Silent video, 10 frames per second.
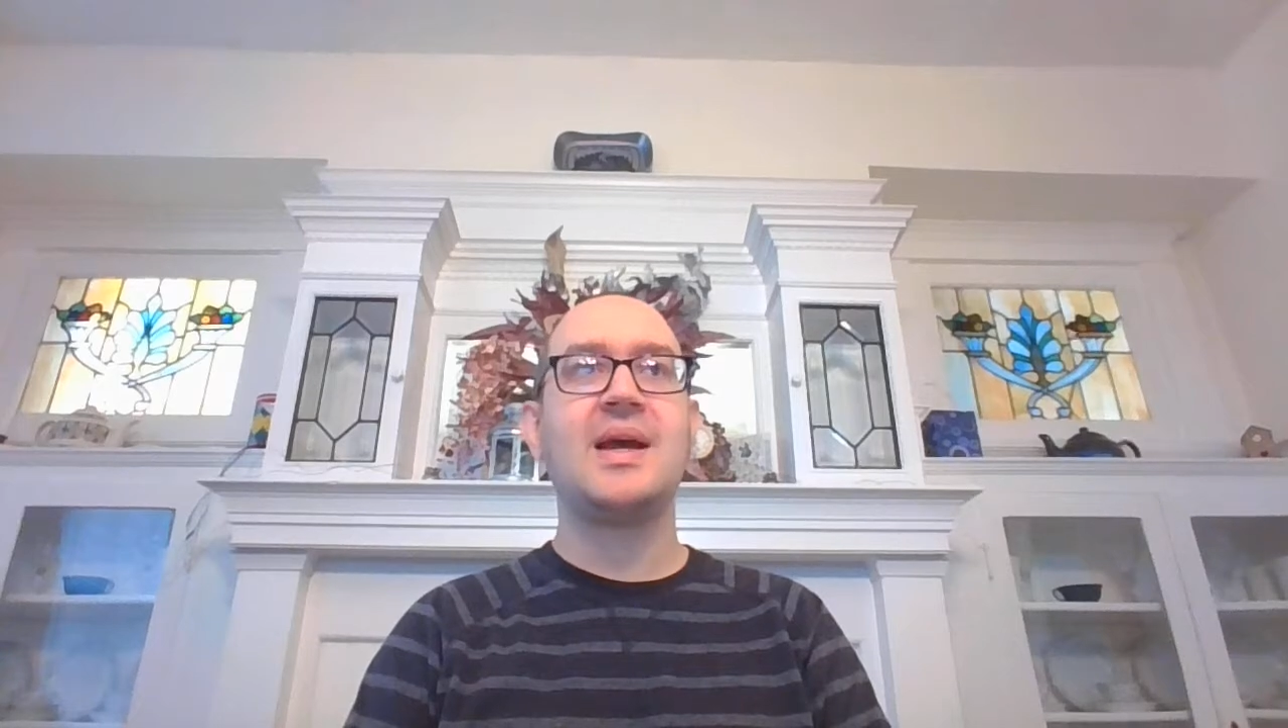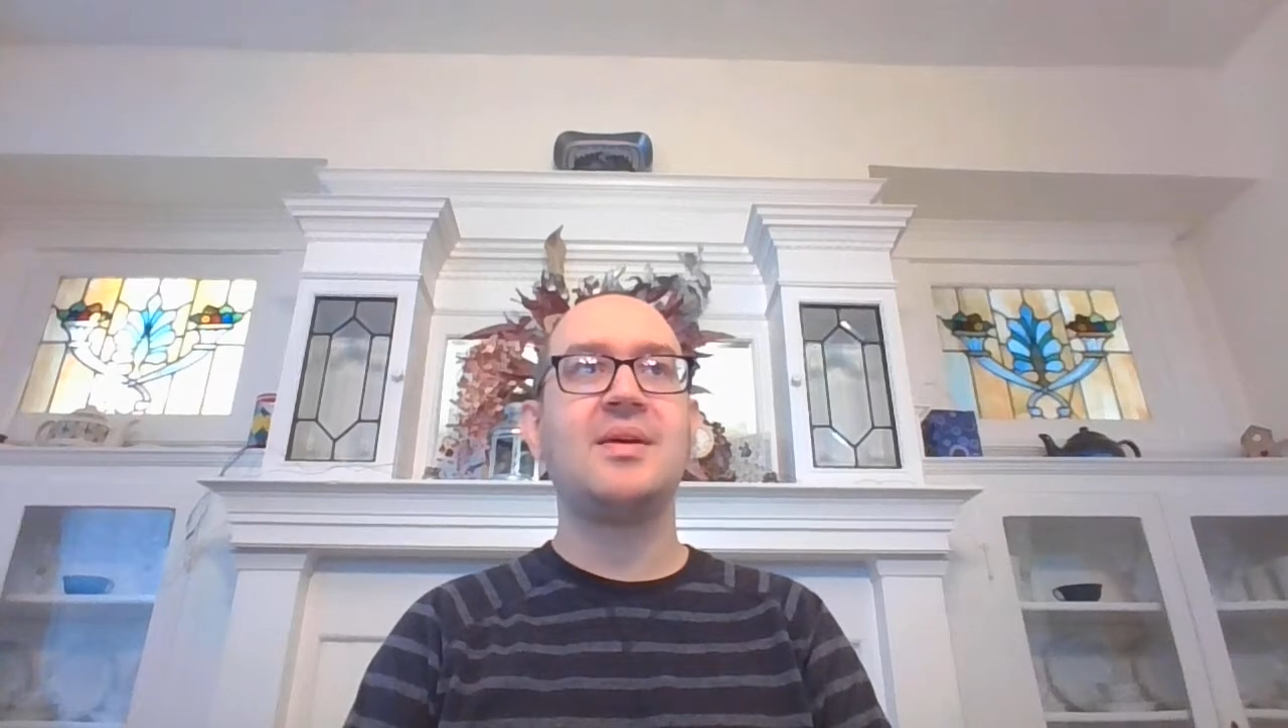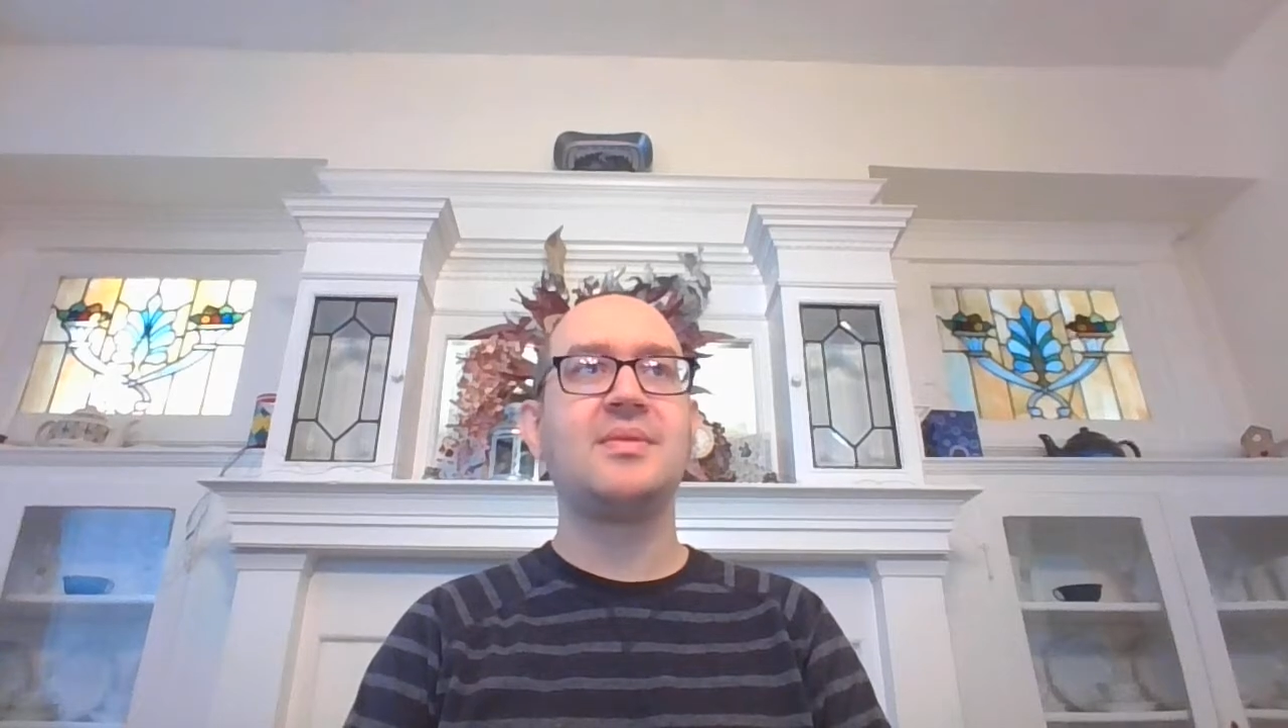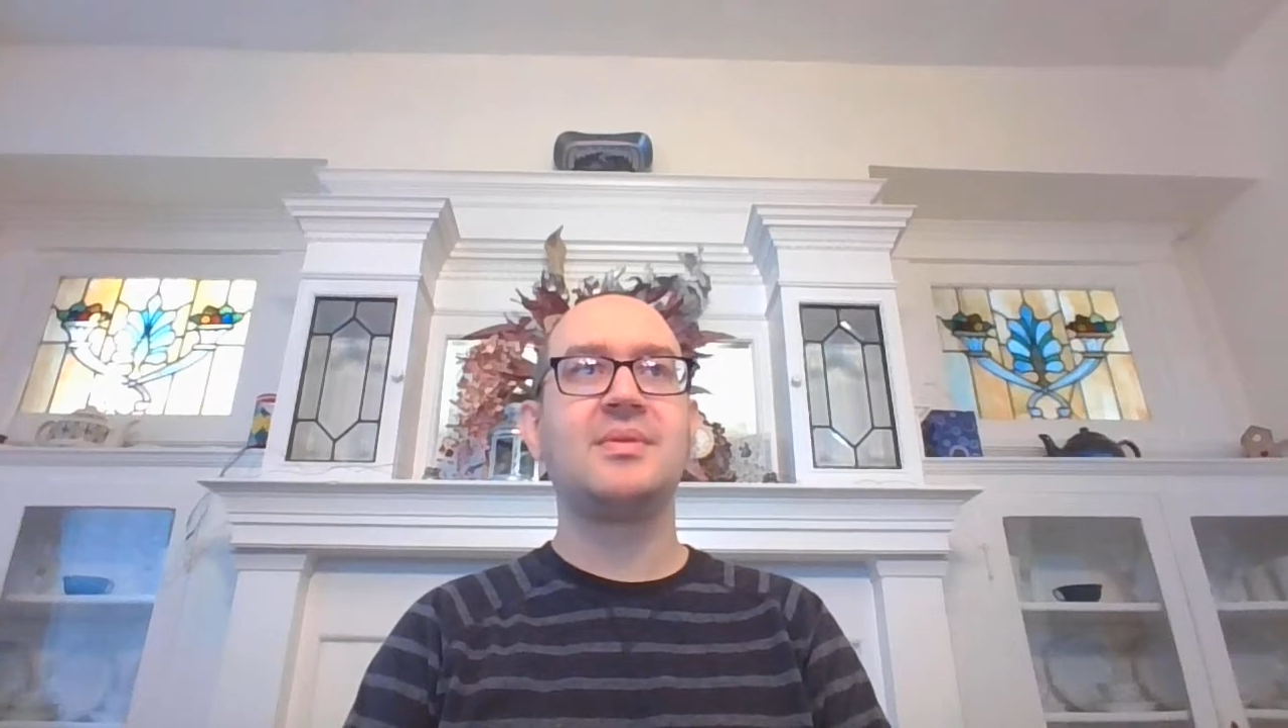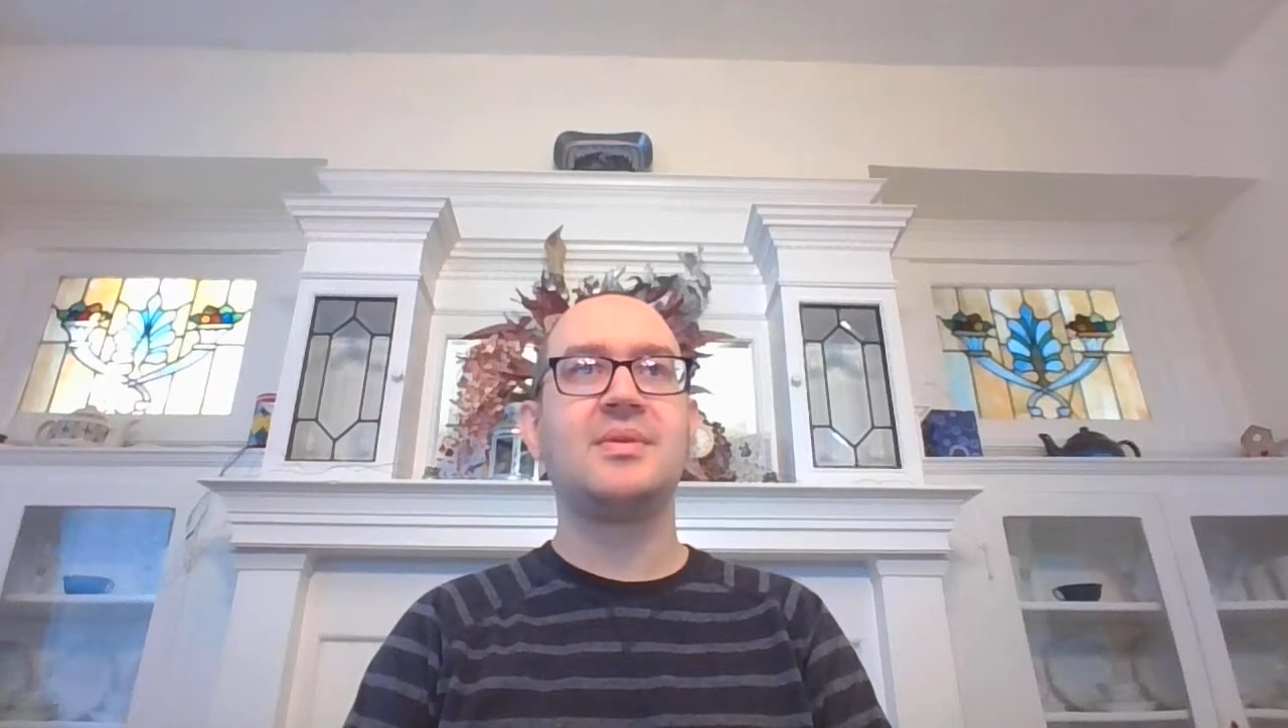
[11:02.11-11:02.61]

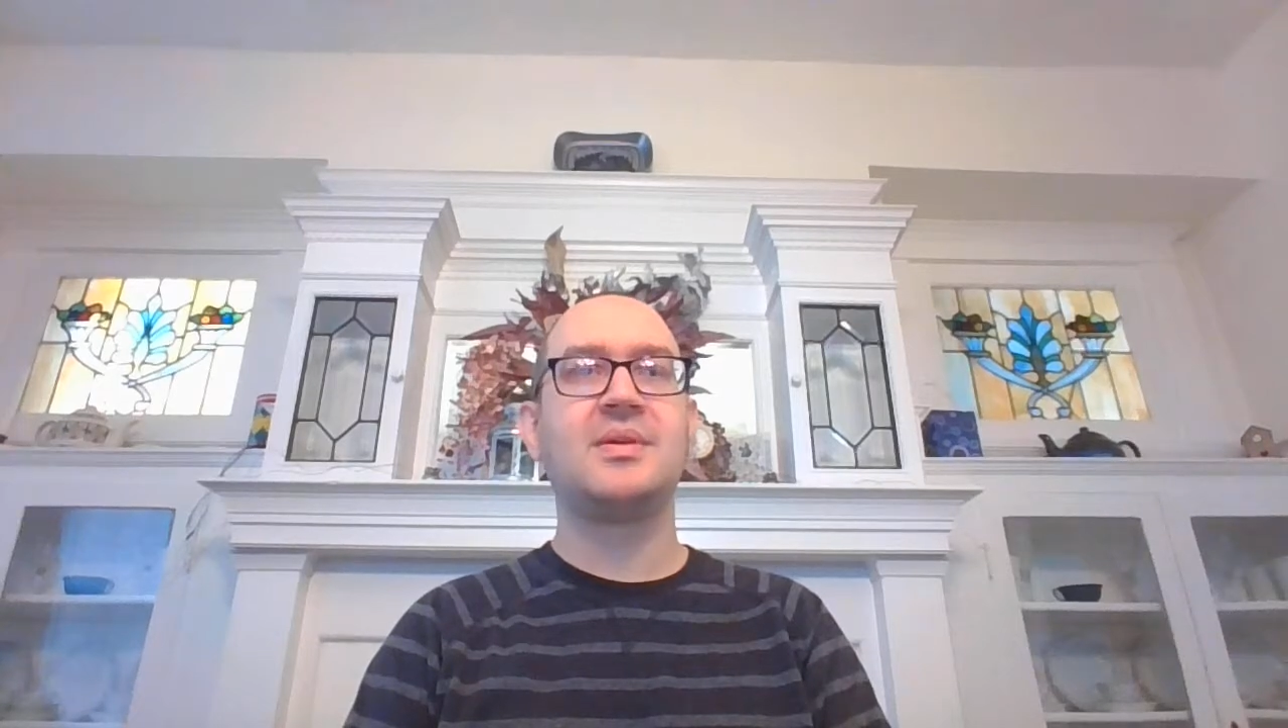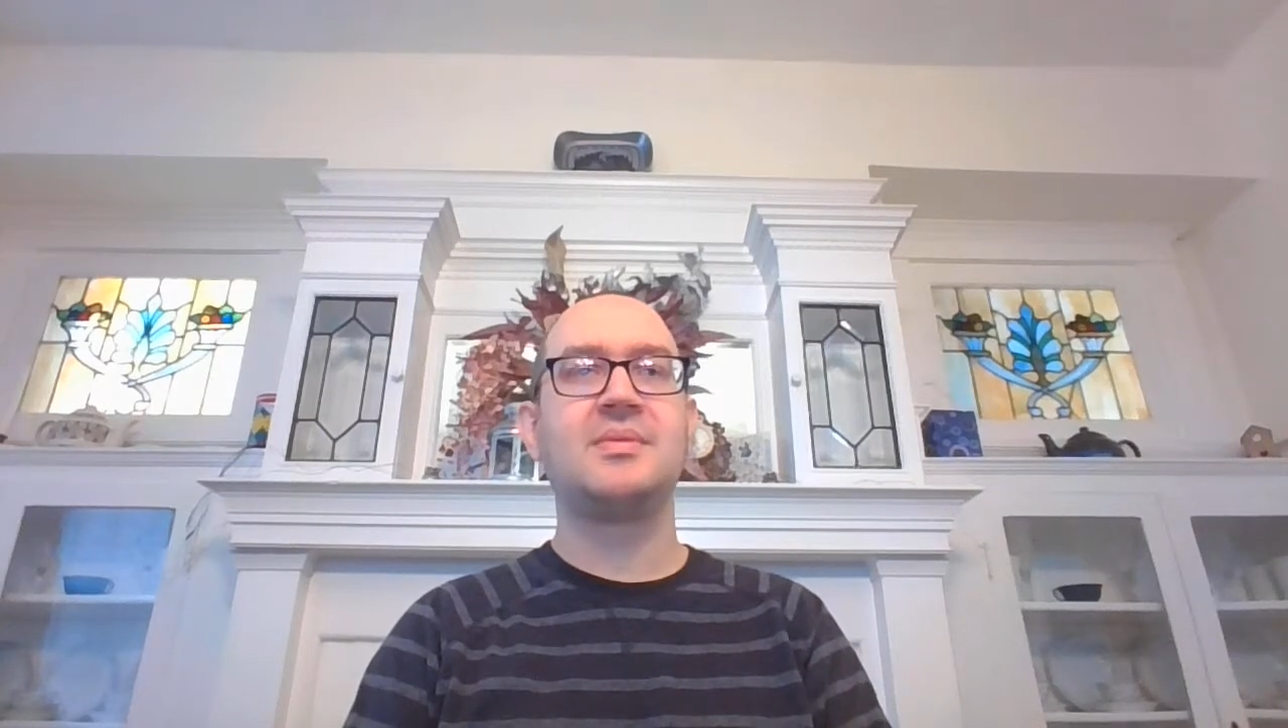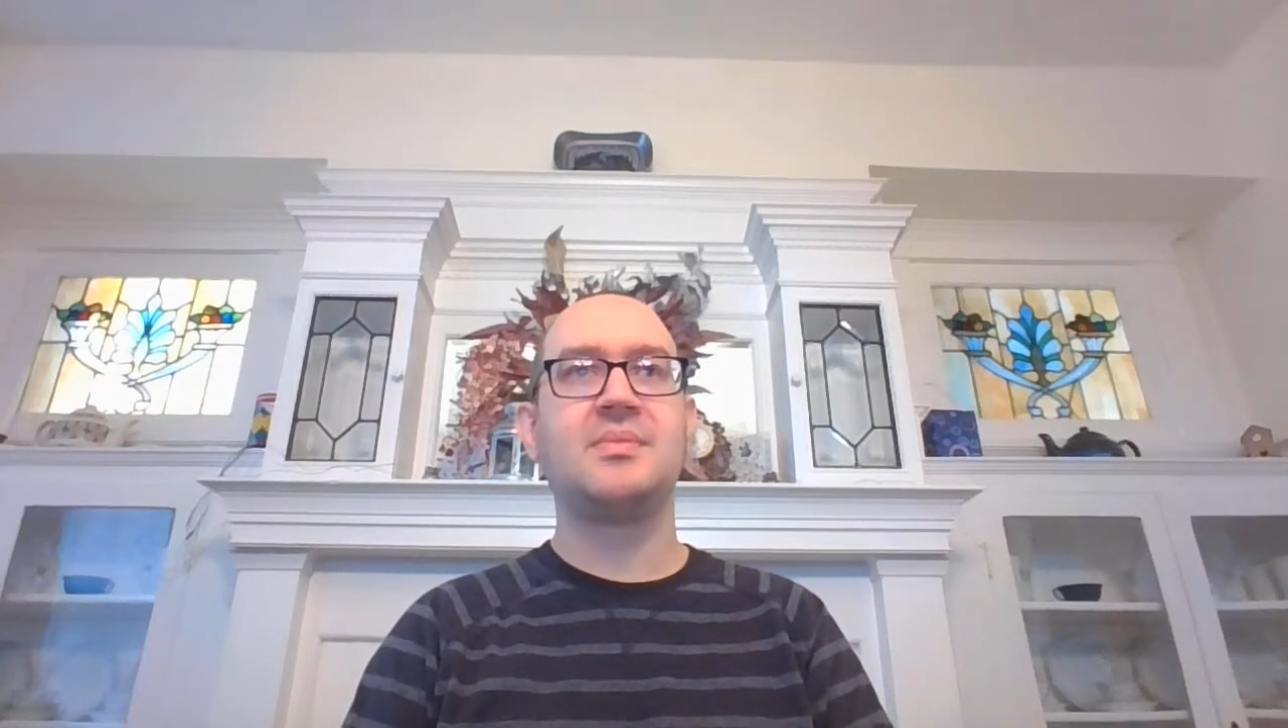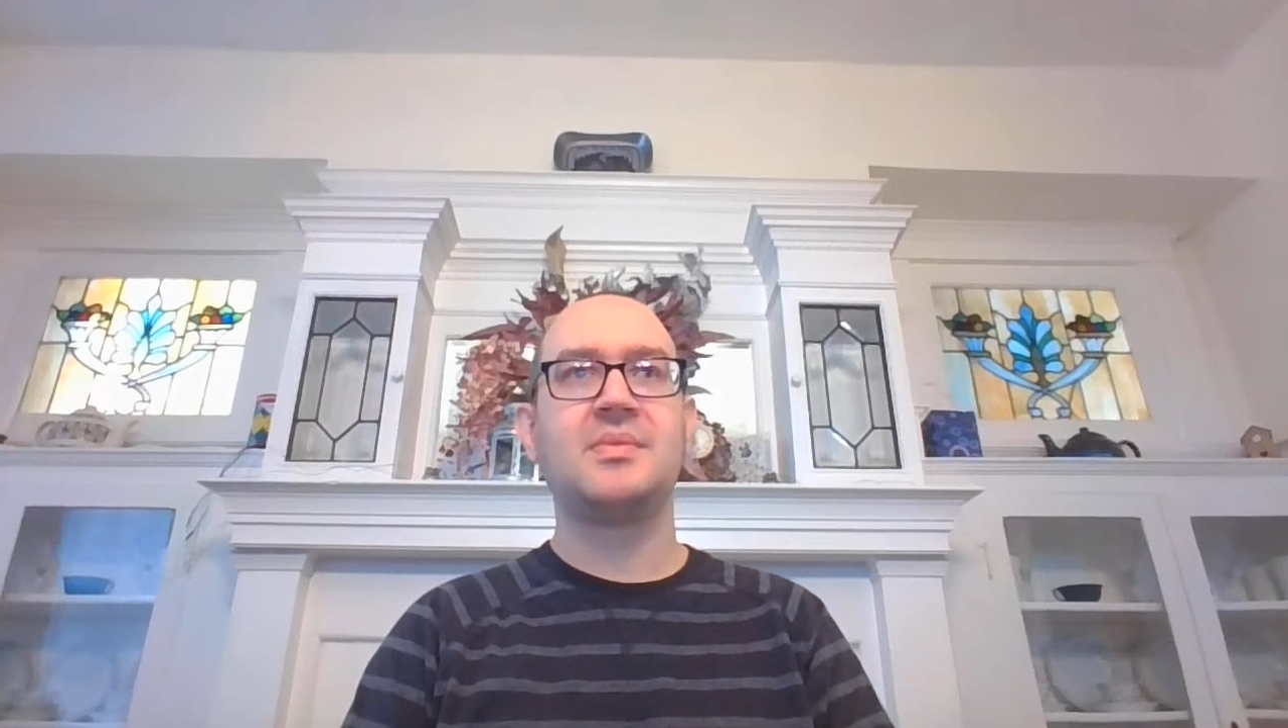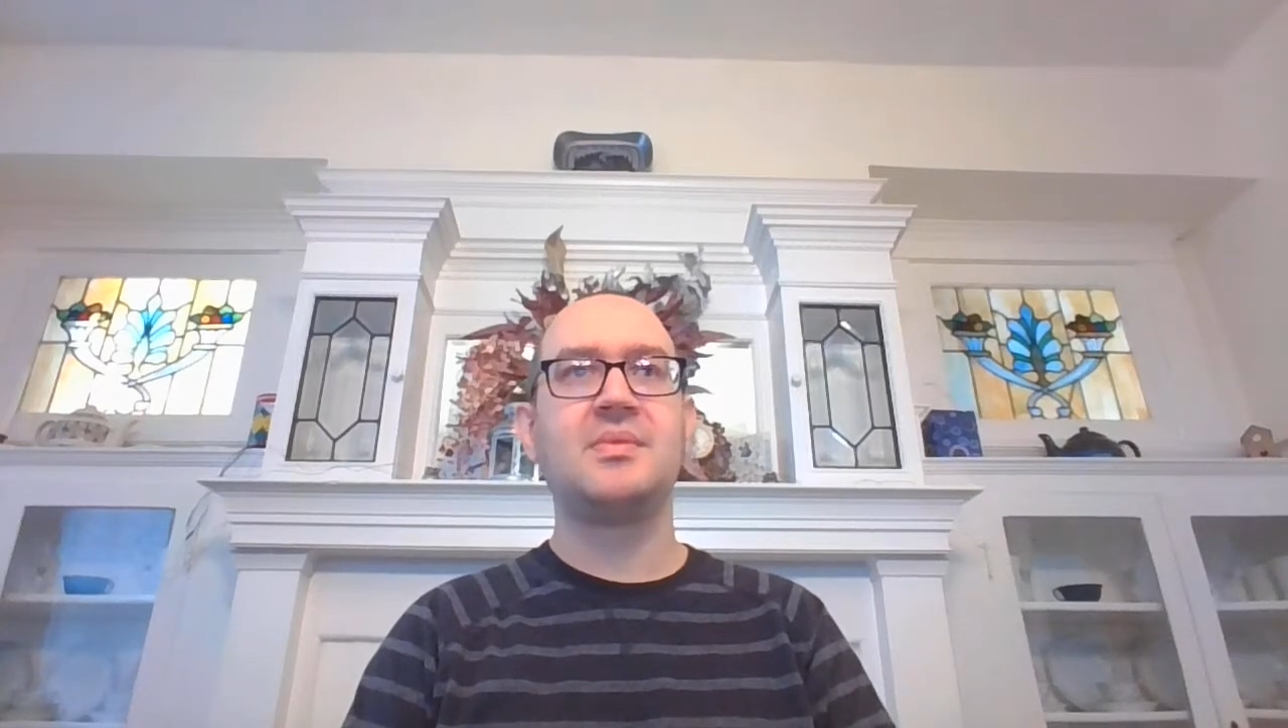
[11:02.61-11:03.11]
out or